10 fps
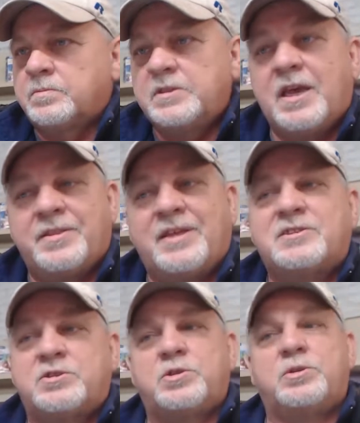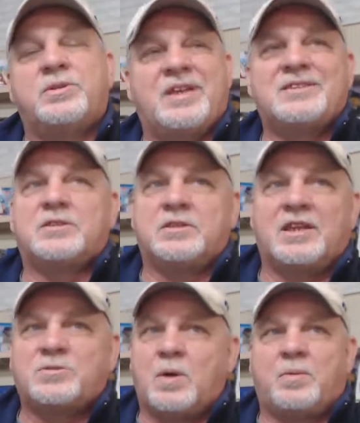Yeah, that's Drew, and
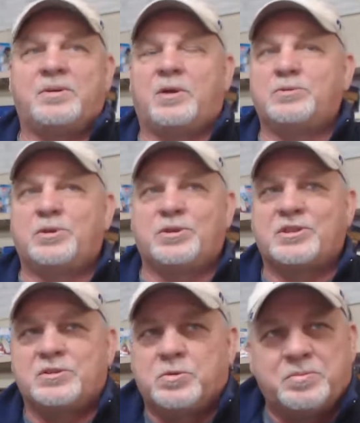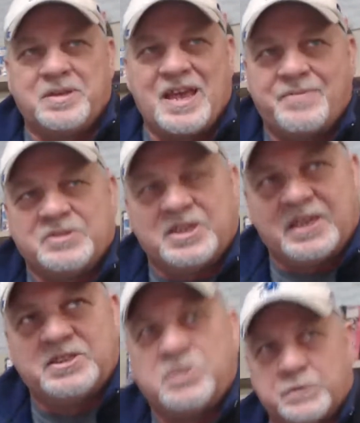that's why we don't do it, because it wouldn't be
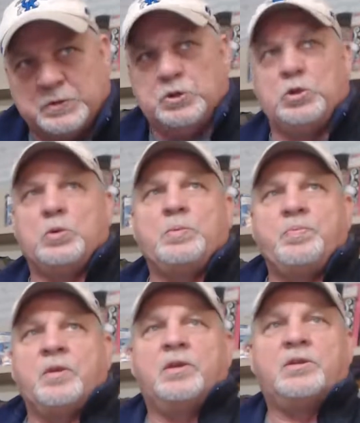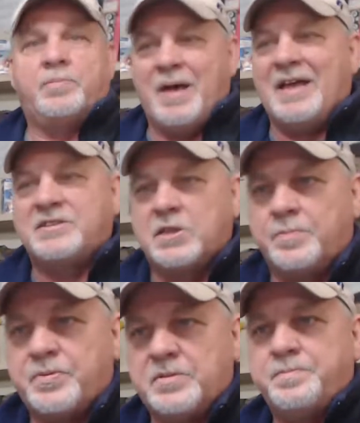advantageous for you to buy
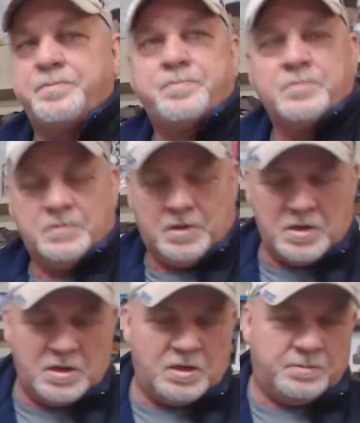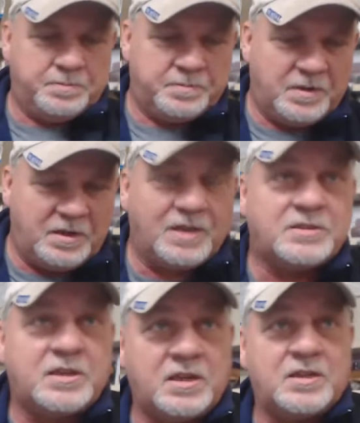something. And like I
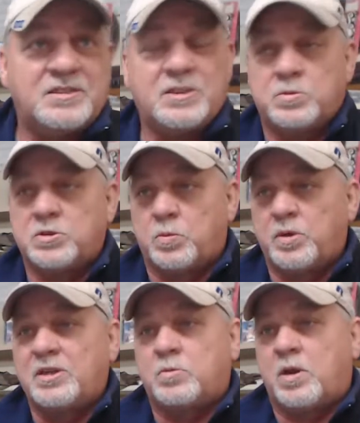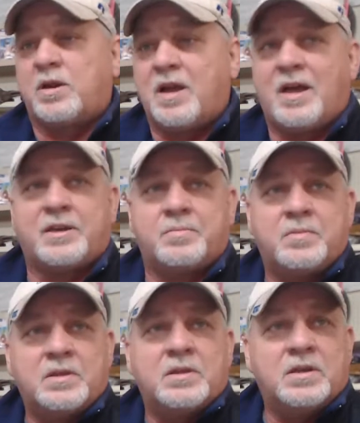said, unless it was a really rare
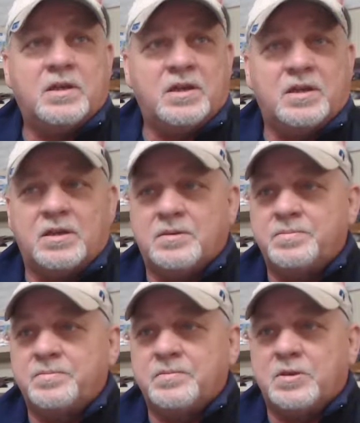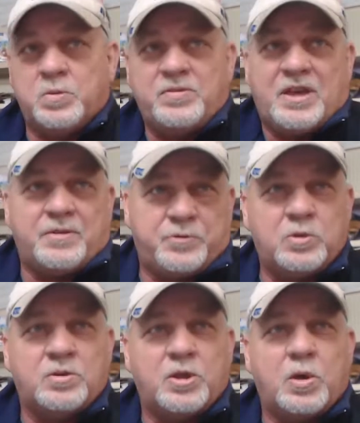item, and we've had a
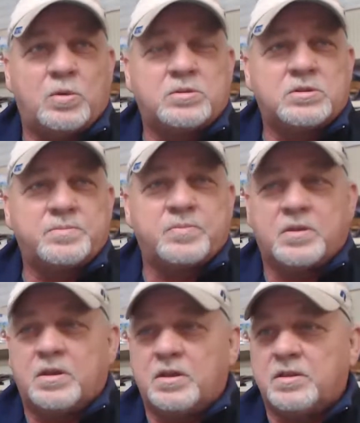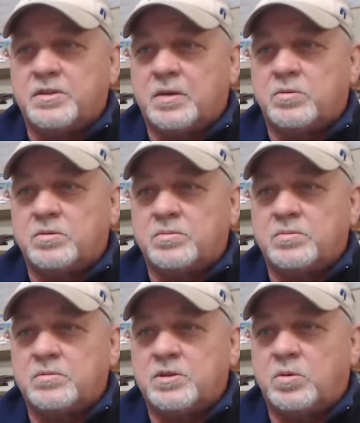few of those that would,
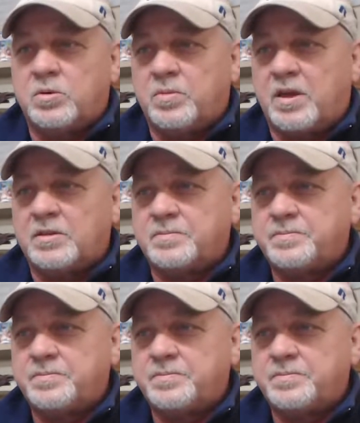we might.